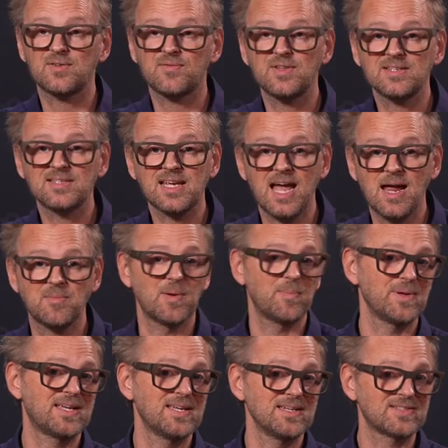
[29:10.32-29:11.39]
of this camera
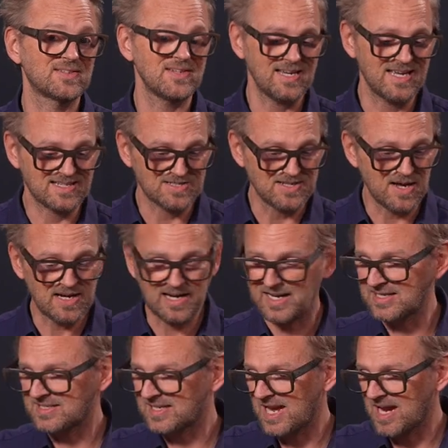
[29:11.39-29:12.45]
because it's not a
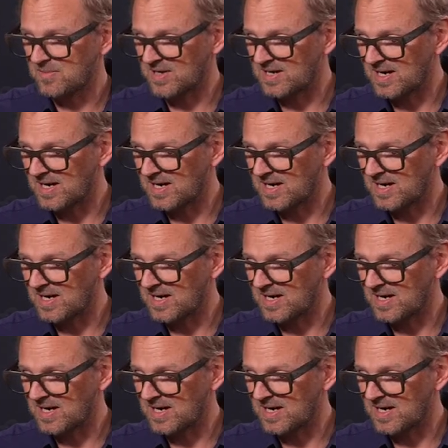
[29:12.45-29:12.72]
lens camera